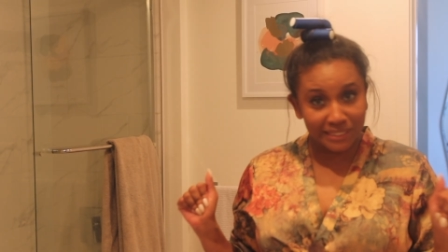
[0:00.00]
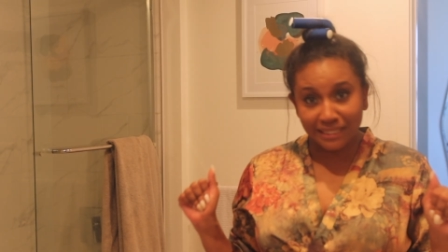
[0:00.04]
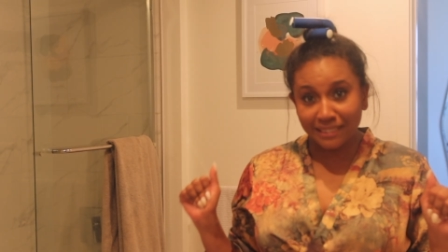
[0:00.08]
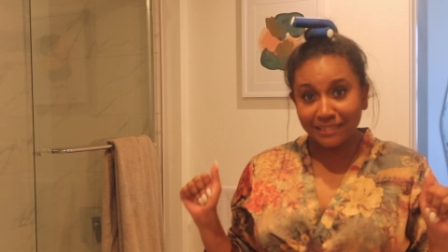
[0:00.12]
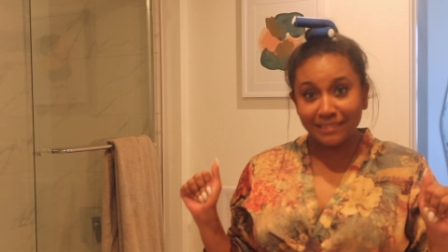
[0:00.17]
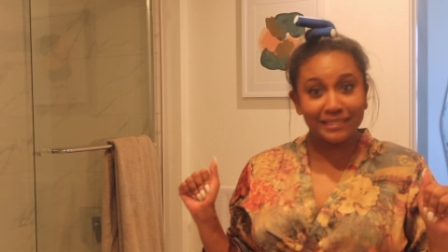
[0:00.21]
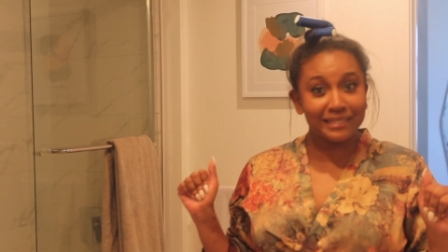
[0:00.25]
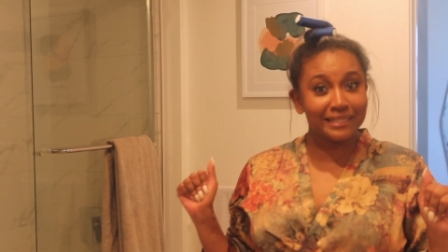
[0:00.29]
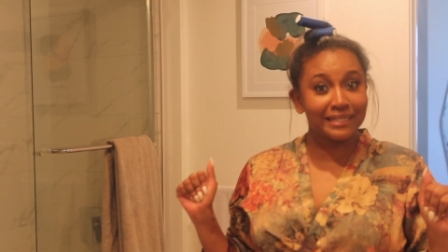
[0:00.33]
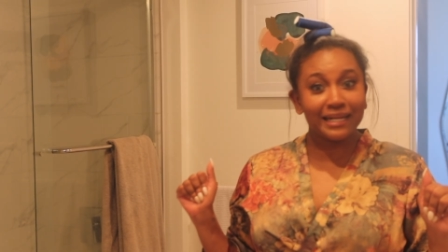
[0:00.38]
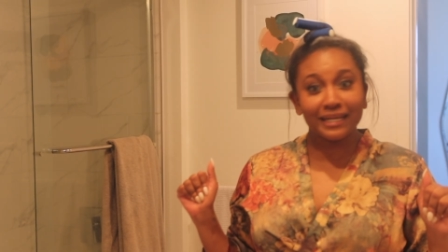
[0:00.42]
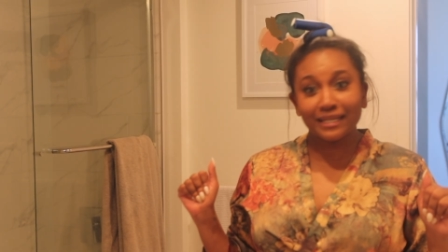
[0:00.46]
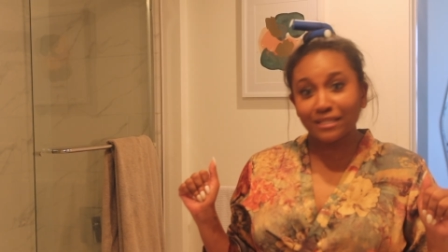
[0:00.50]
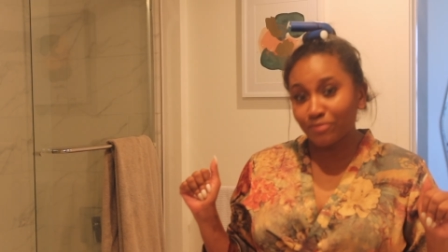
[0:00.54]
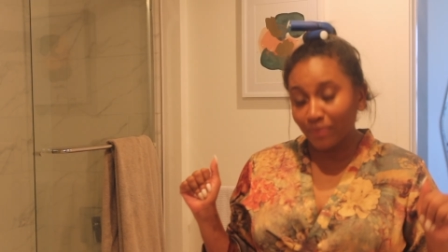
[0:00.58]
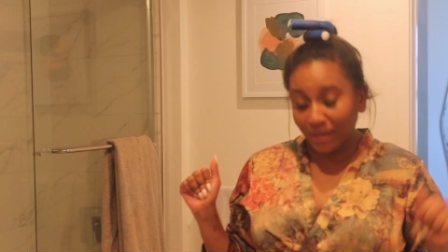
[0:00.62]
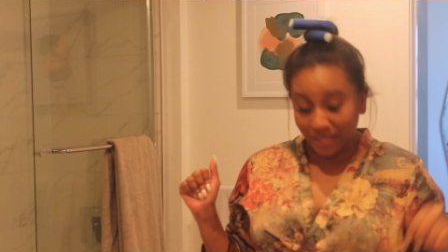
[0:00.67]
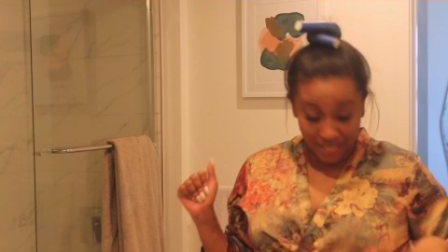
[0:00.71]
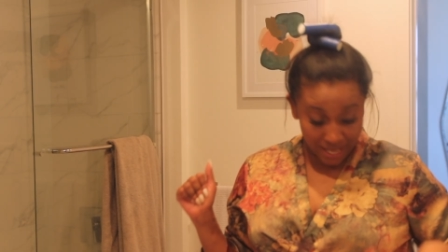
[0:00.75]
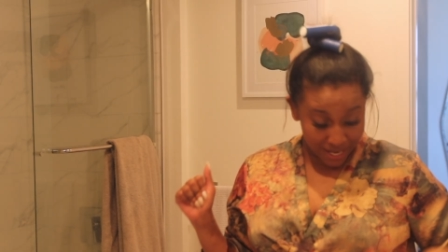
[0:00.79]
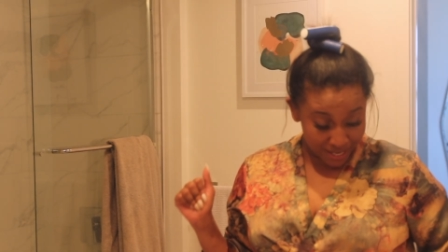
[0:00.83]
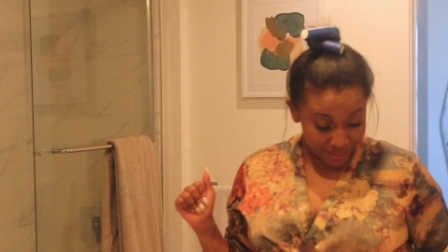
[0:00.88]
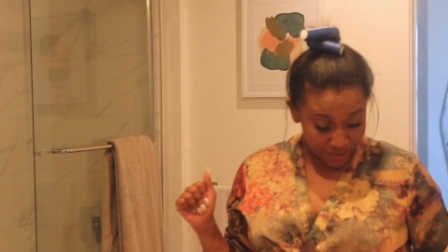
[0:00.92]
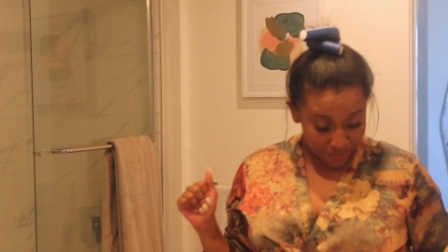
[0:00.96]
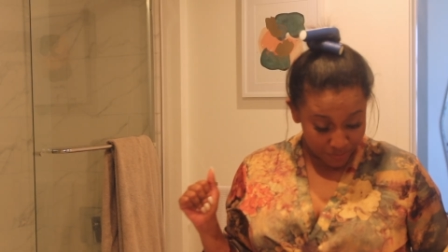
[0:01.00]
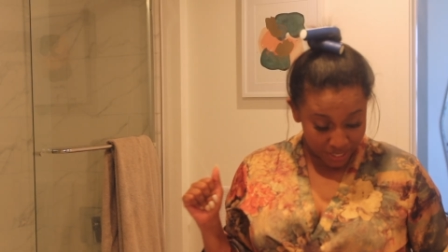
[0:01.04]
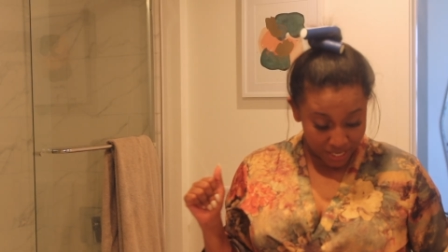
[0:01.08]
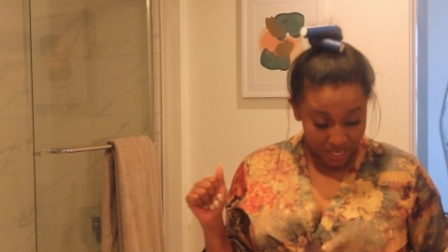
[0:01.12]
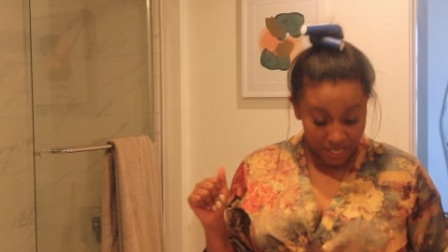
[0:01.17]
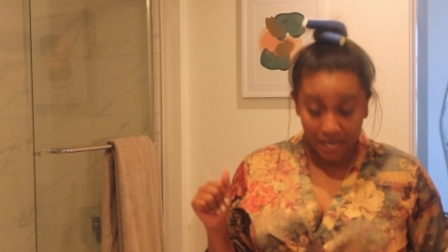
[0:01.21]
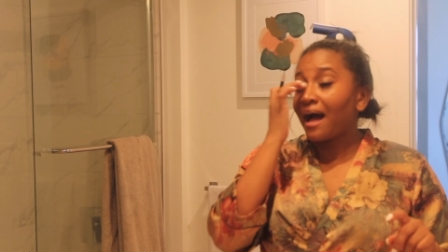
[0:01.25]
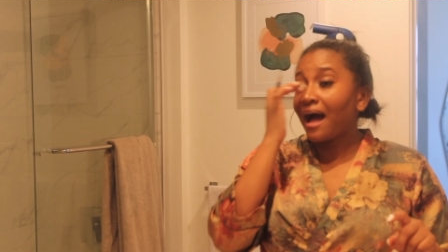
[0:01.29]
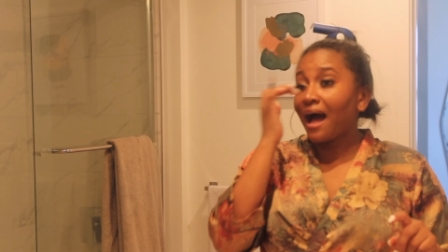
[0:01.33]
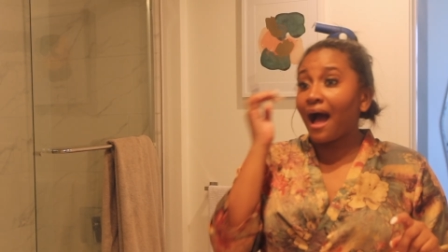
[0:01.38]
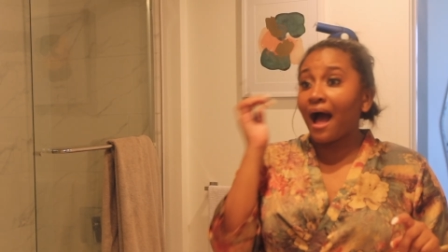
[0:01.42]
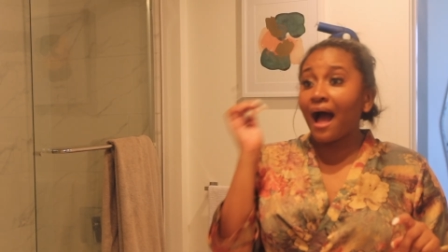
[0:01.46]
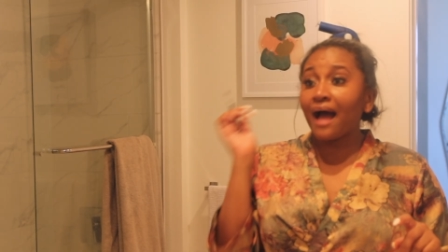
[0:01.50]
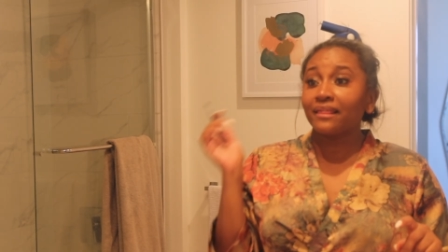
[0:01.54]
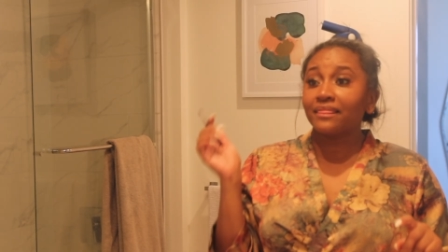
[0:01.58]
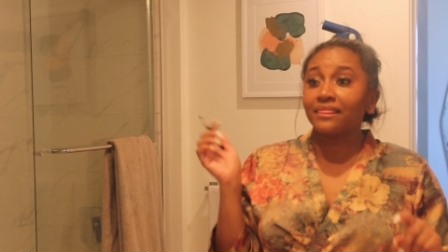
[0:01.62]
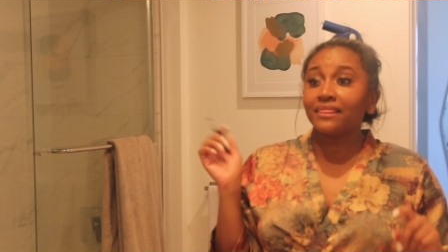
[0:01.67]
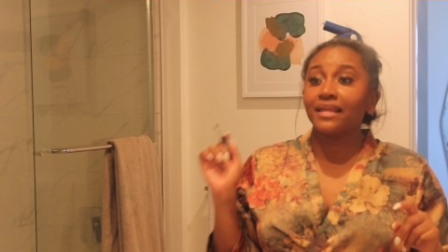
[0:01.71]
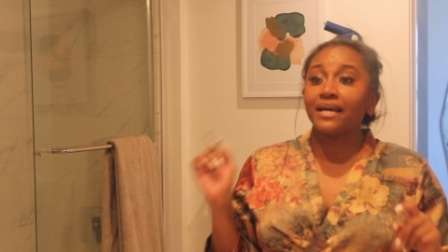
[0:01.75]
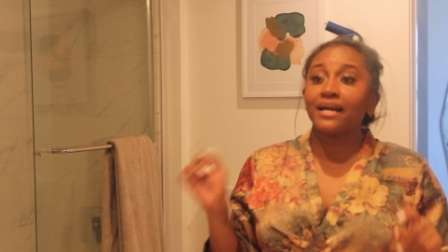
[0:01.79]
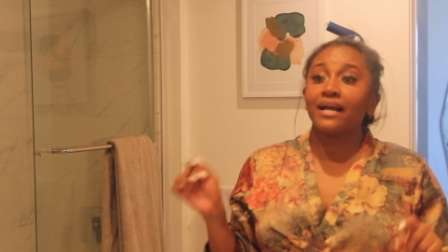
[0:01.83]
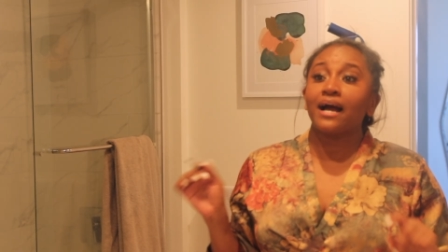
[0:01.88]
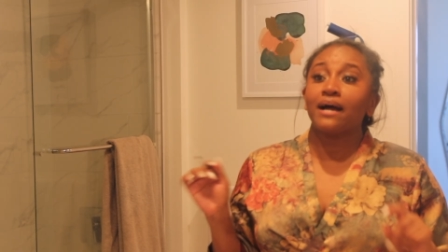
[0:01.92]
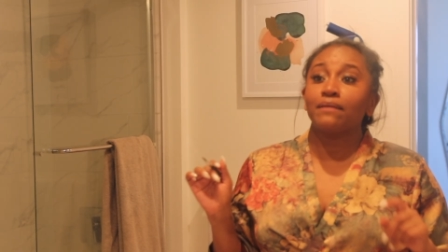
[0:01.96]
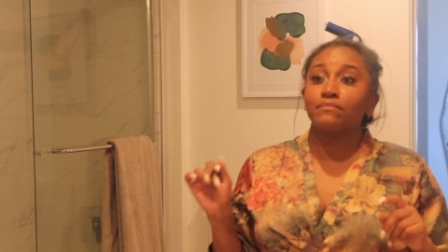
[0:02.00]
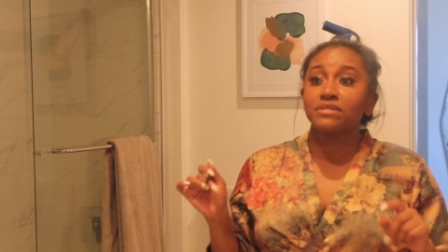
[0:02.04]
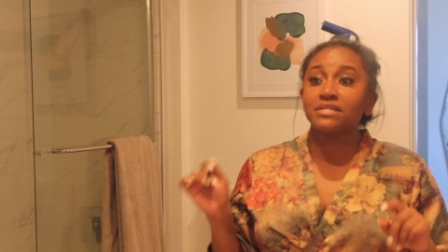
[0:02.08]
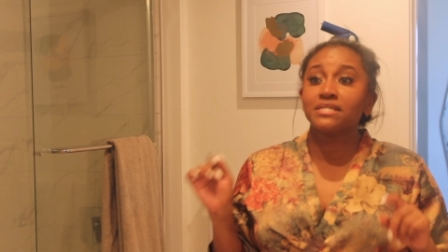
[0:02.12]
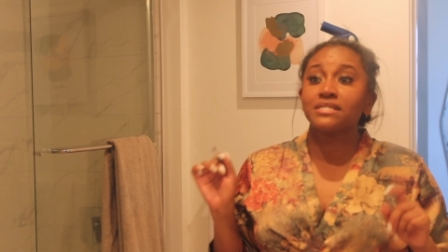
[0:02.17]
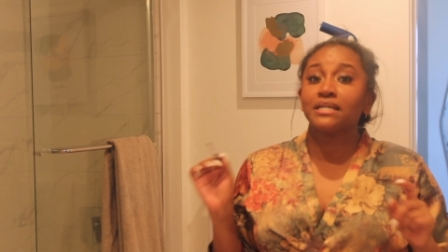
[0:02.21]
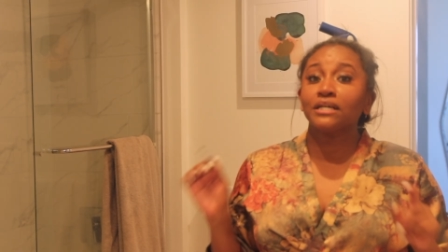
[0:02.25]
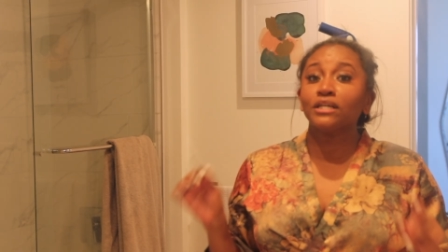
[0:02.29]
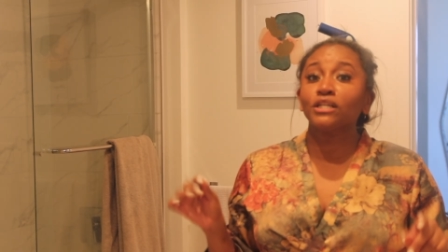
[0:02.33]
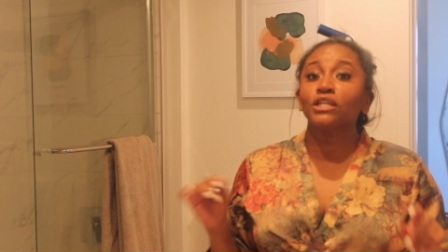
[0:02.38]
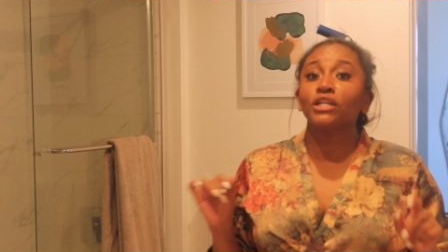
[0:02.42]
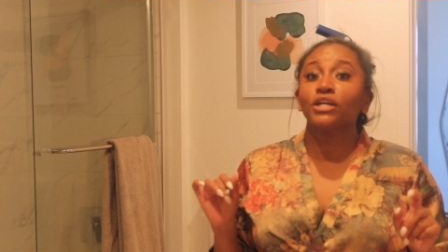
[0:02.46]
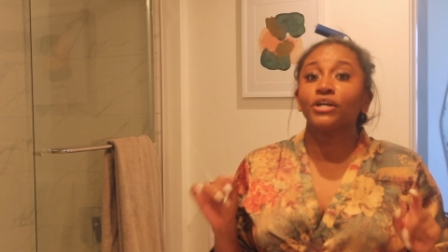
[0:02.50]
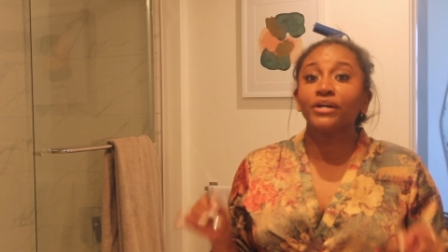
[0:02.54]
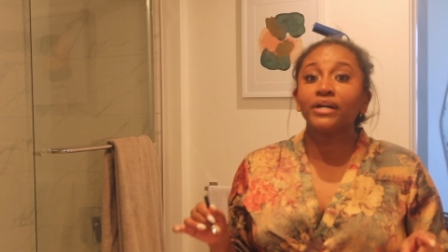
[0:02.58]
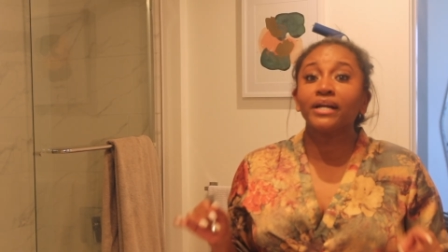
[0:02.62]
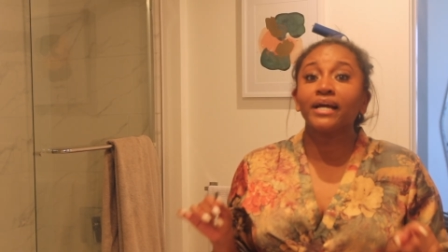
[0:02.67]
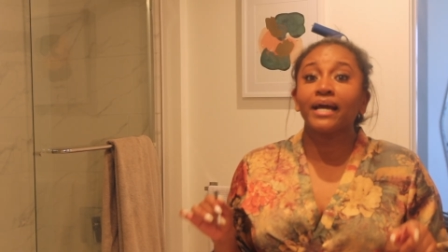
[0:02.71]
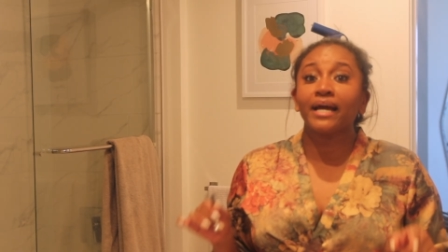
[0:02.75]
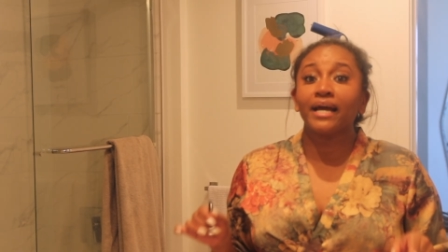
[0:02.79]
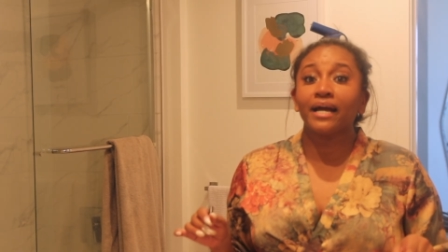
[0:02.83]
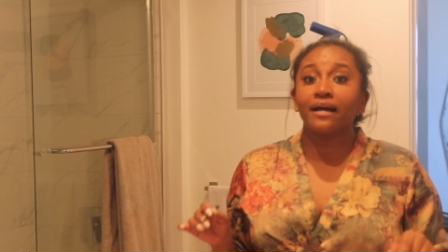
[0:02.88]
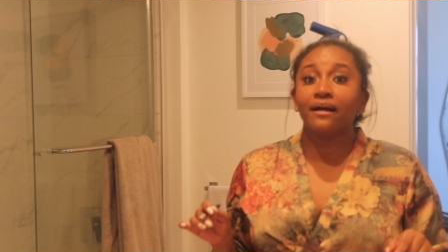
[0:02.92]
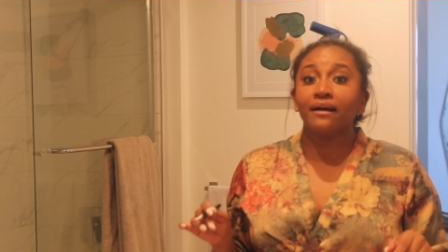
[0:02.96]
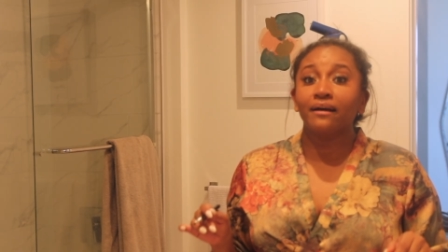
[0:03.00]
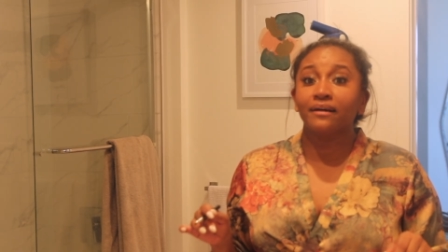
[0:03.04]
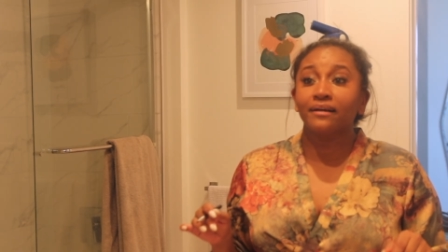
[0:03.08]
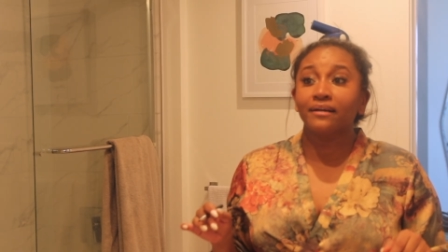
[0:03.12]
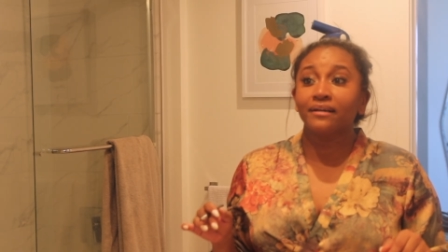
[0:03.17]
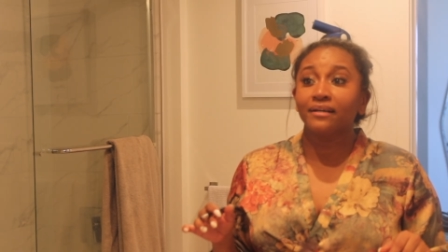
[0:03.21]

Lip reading: didn't explain that in the beginning. I think I'm still learning.